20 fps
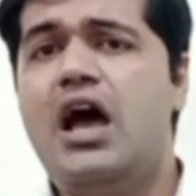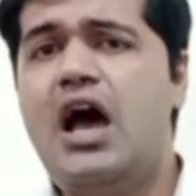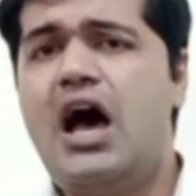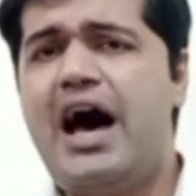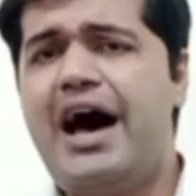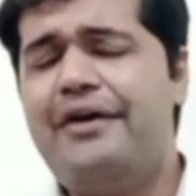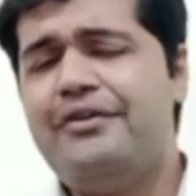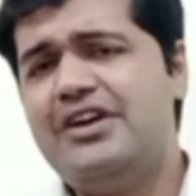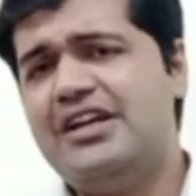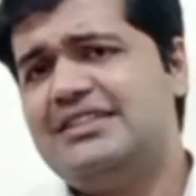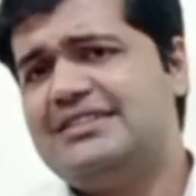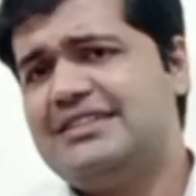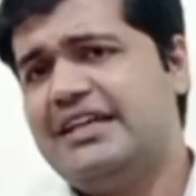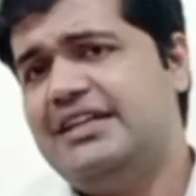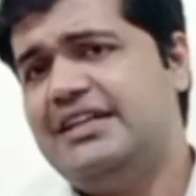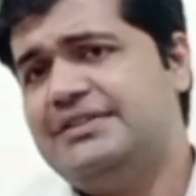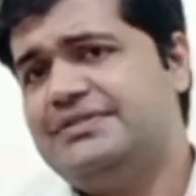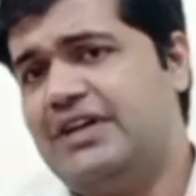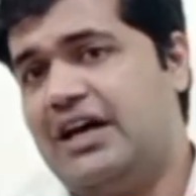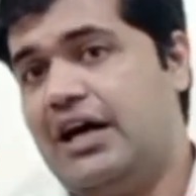How does
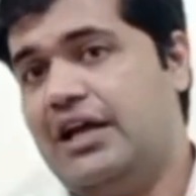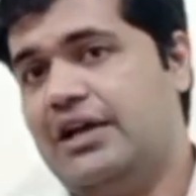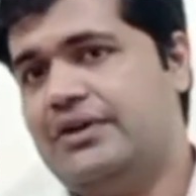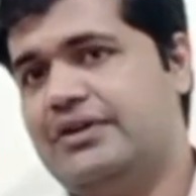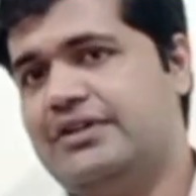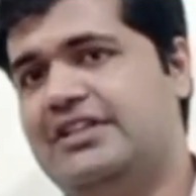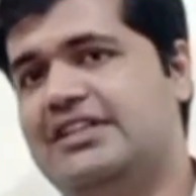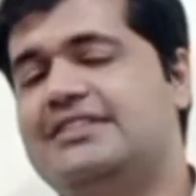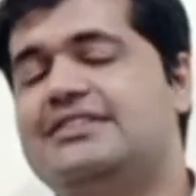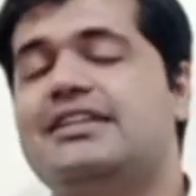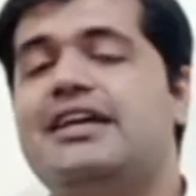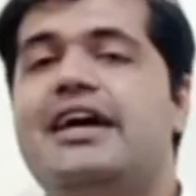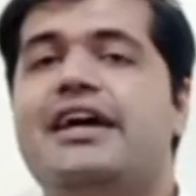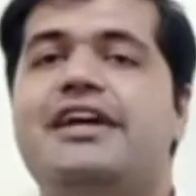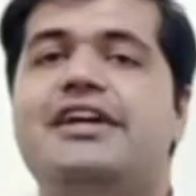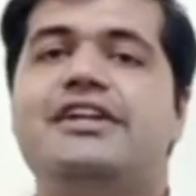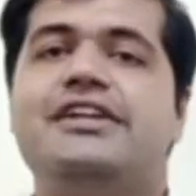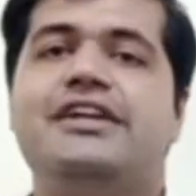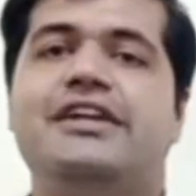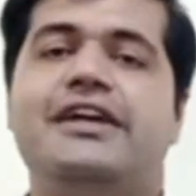he follow this
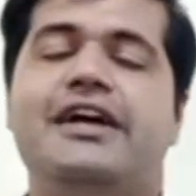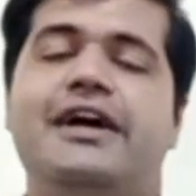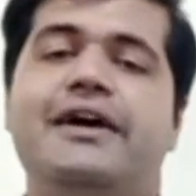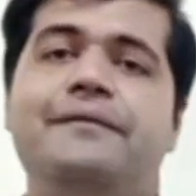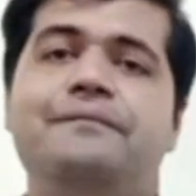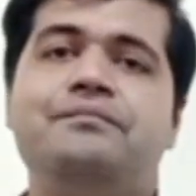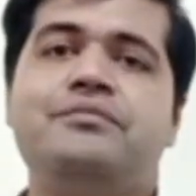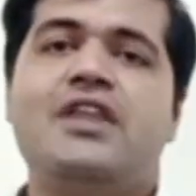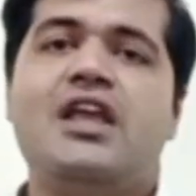idea?